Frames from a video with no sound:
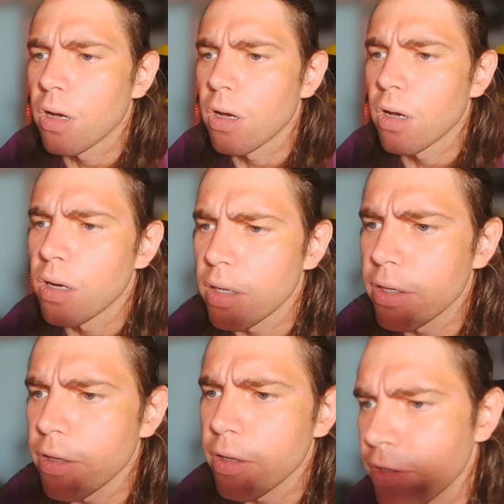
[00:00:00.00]
Oh, I
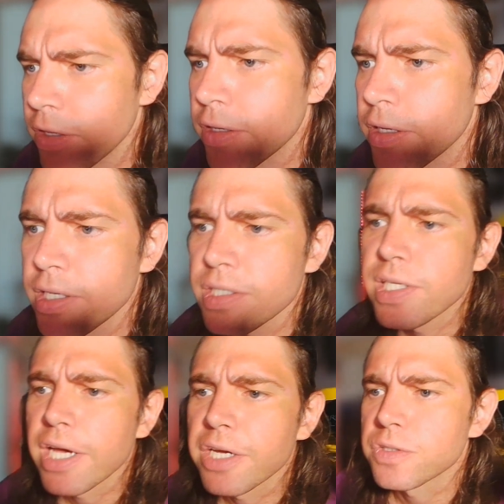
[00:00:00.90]
don't think he's
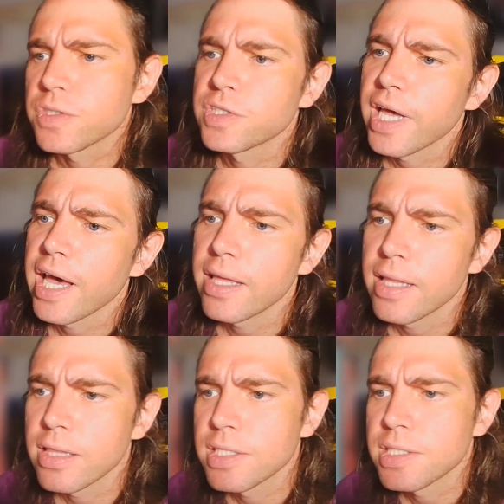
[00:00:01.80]
actually saying
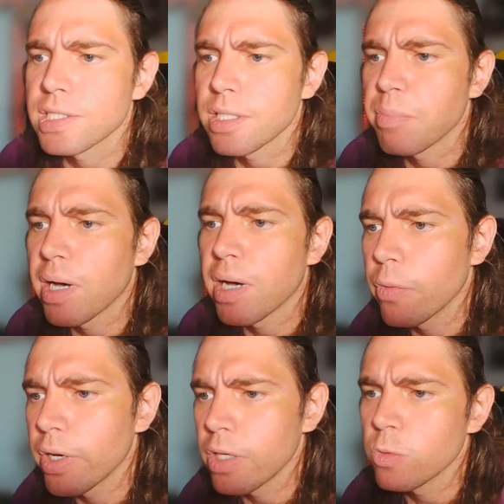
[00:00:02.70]
that this is the part
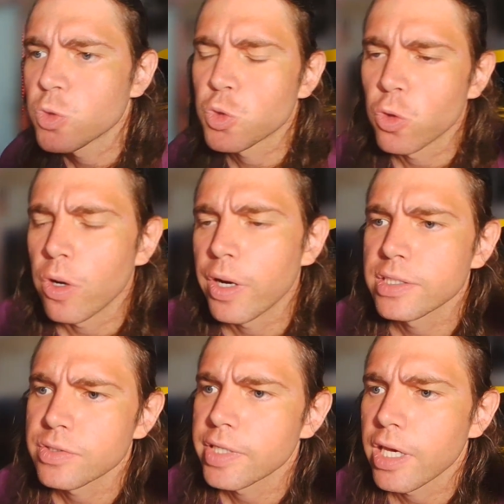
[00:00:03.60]
where he was
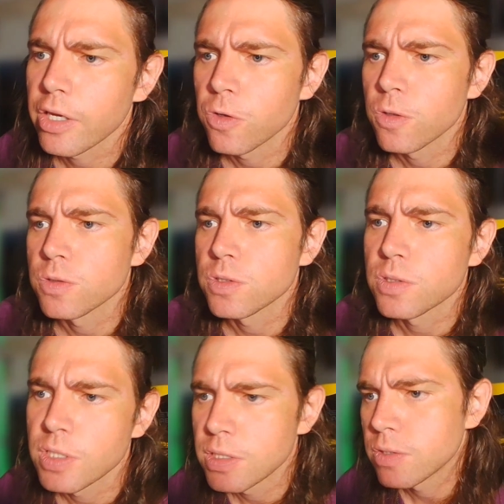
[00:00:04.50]
trying to get
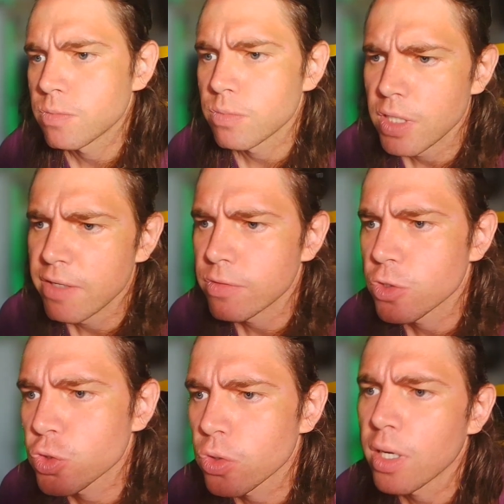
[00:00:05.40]
girls. He's even
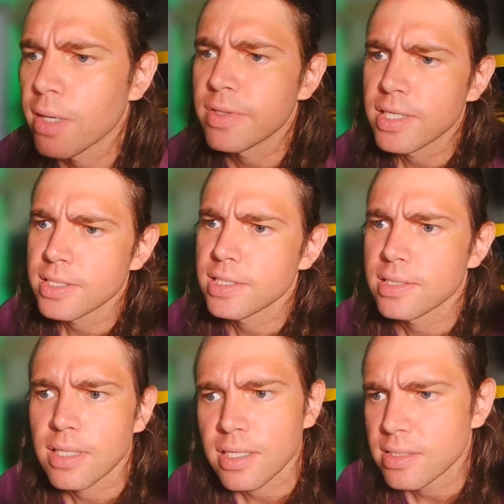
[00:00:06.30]
described it as
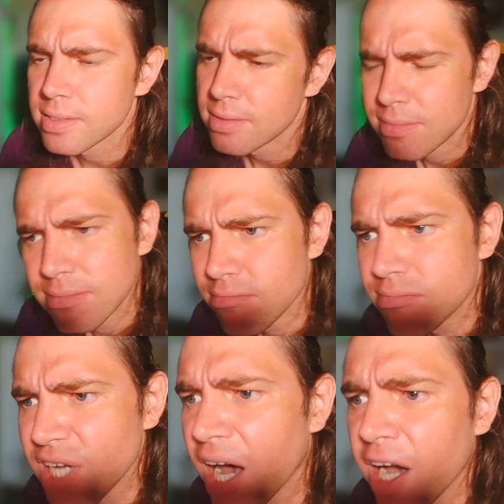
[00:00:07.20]
his like
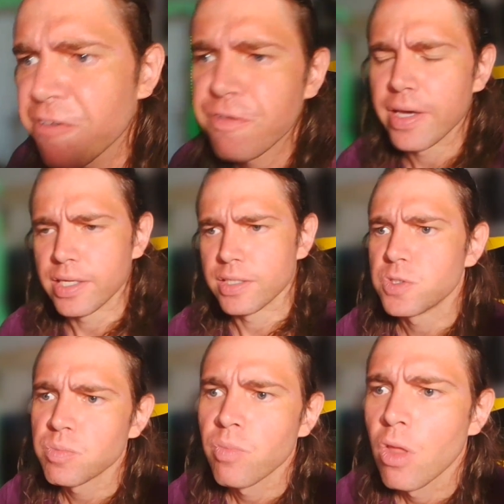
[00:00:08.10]
dark
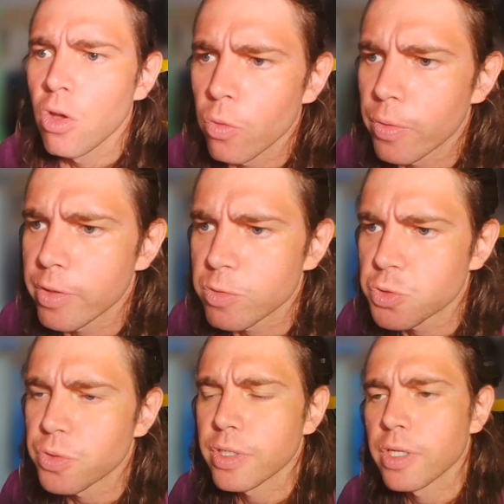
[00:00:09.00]
phase, where he was
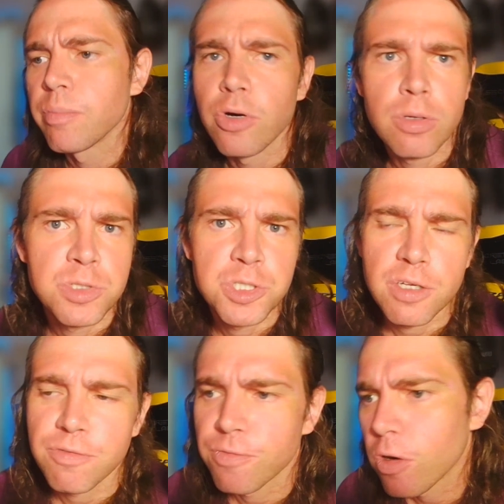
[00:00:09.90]
drinking bottom
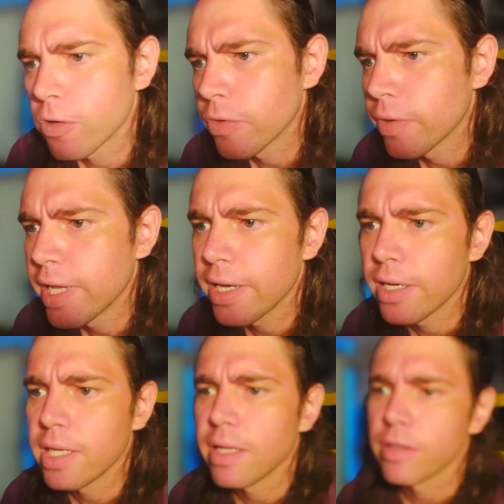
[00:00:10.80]
shelf vodka and
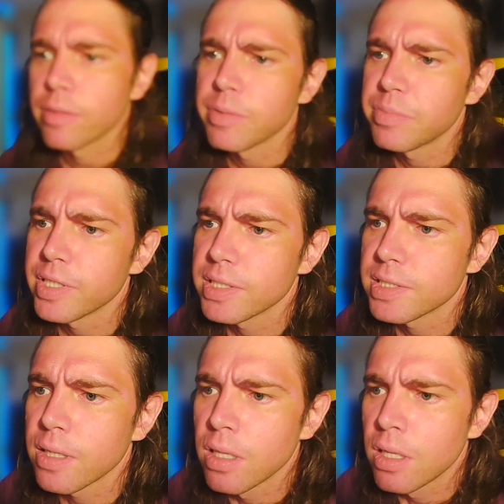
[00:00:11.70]
eating nothing but pizza.